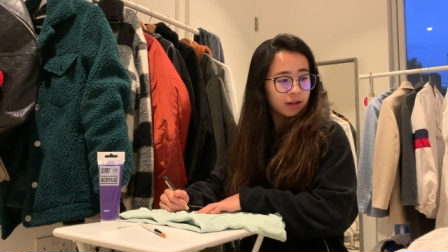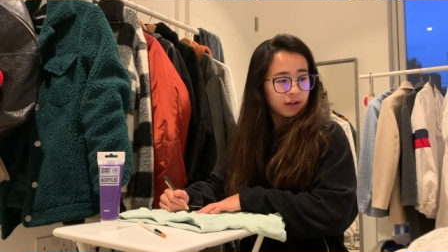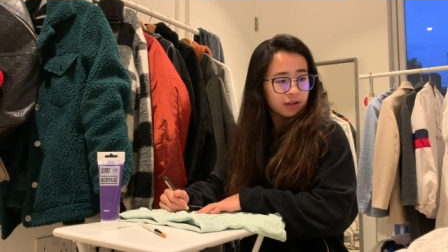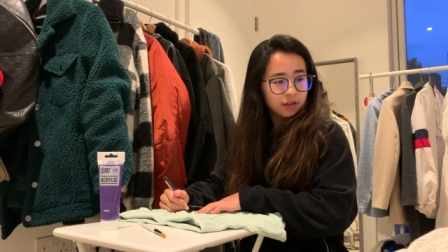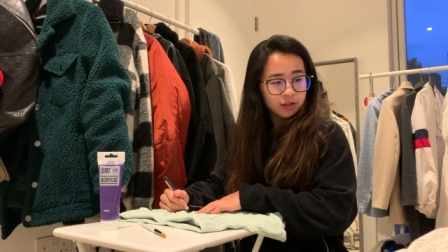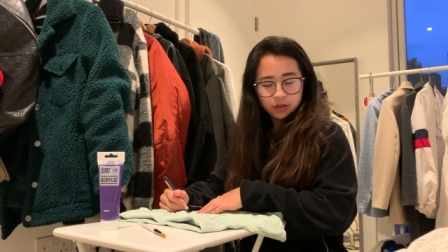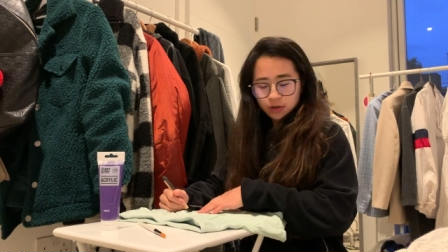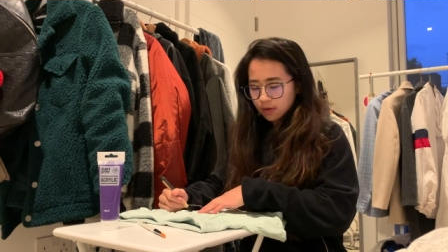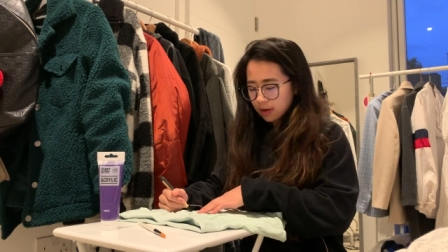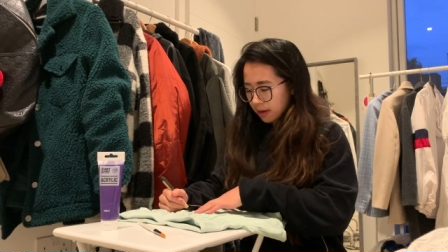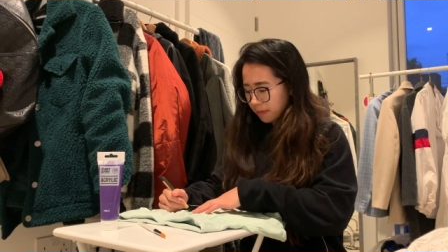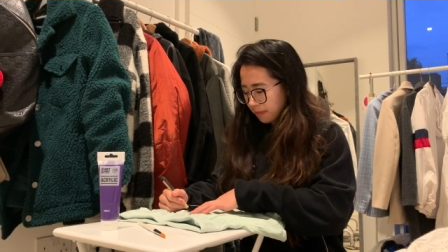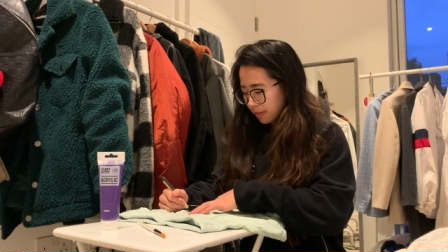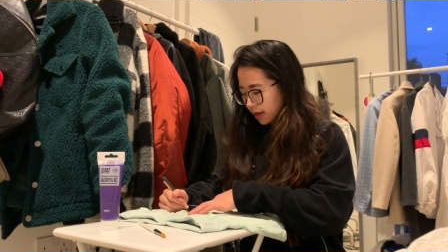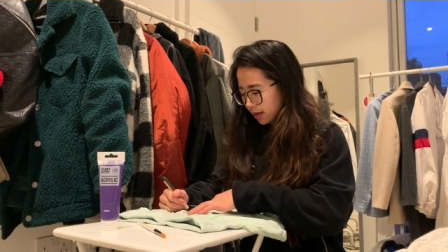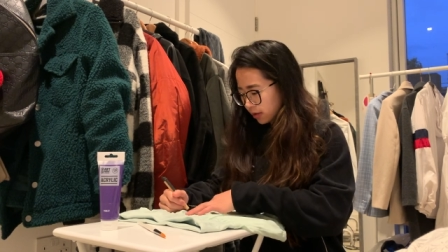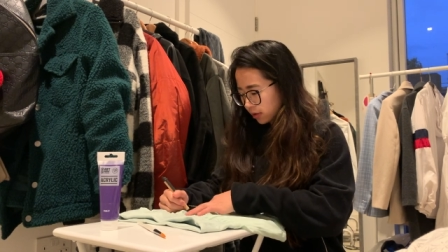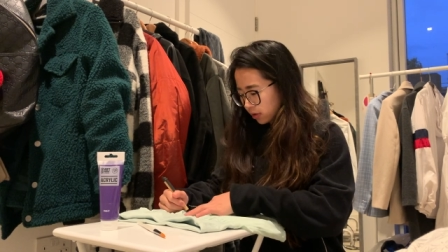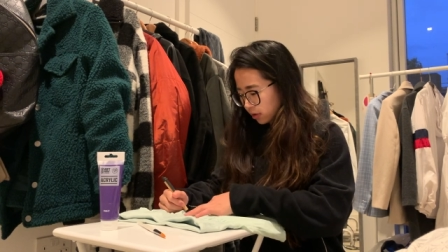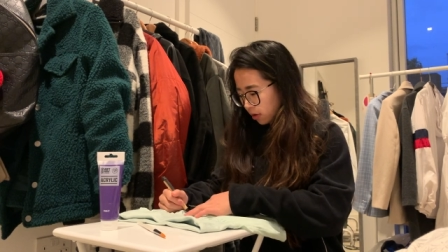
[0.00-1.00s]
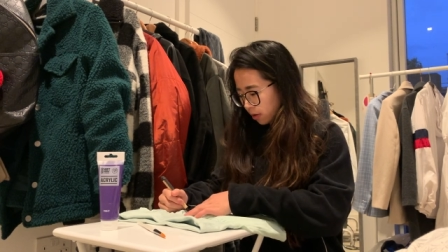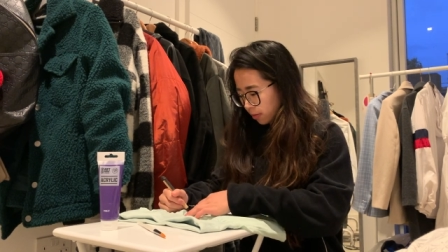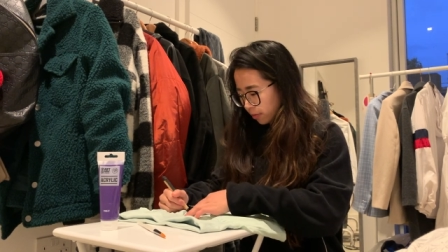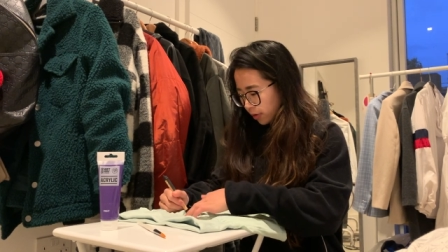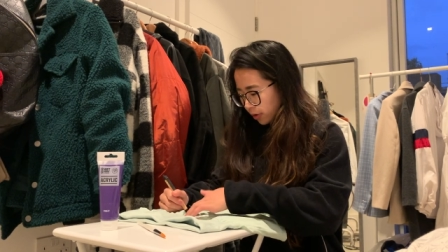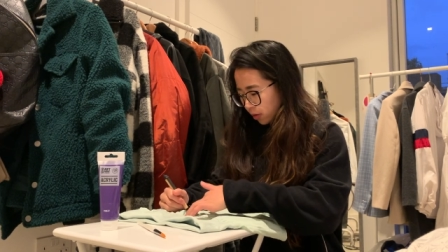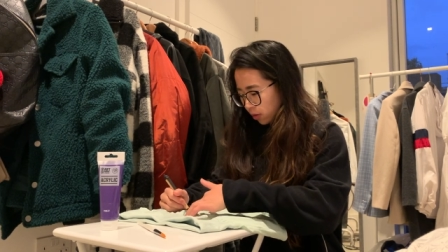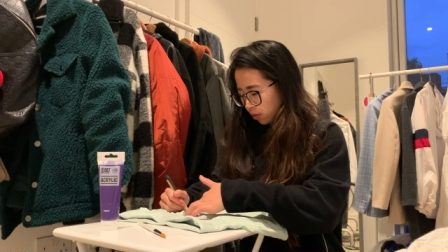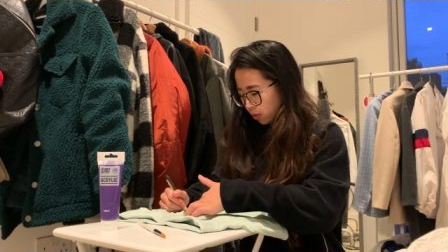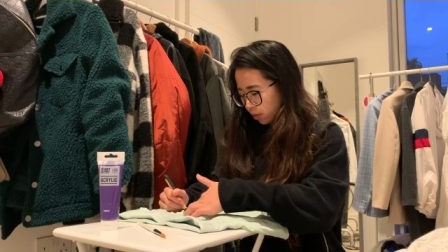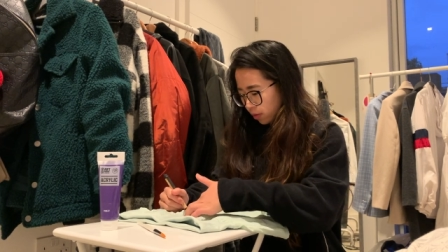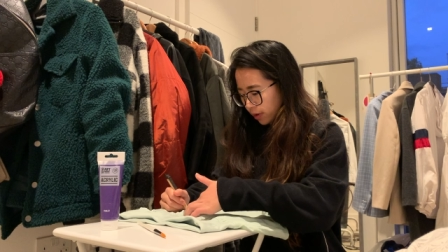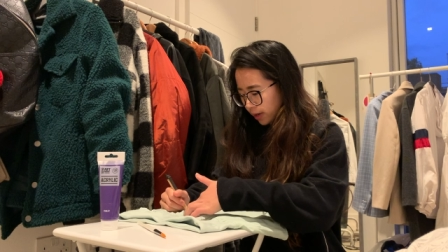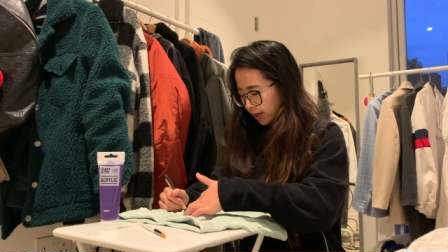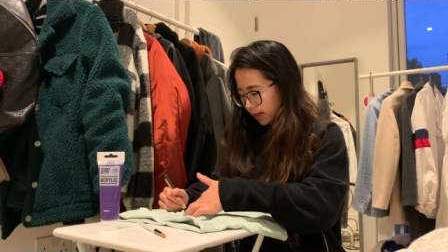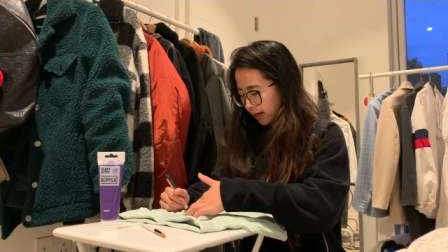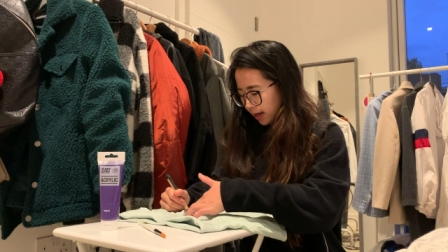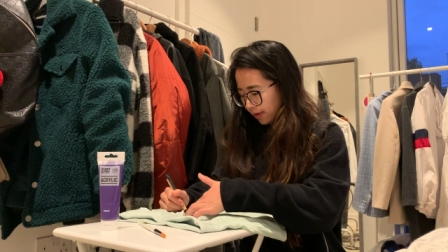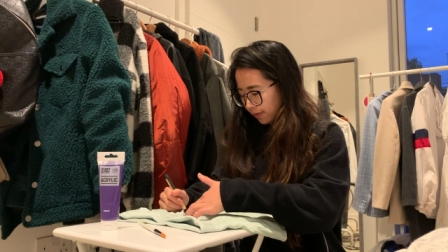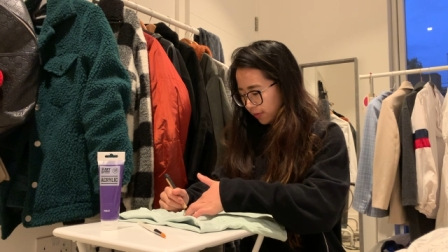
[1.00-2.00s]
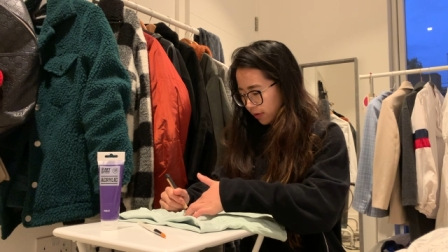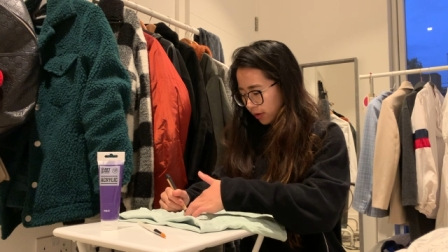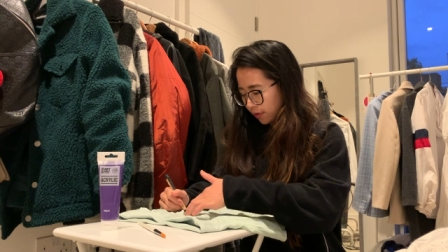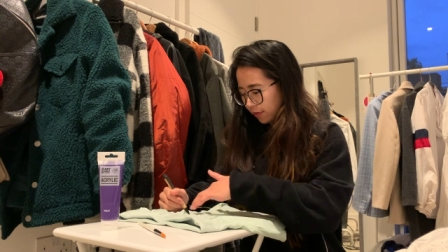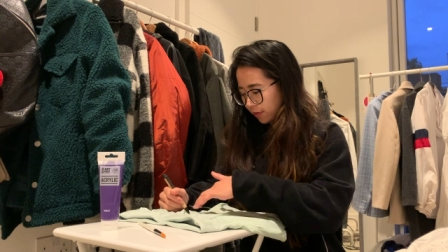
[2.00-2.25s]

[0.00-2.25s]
so I might stop recording after I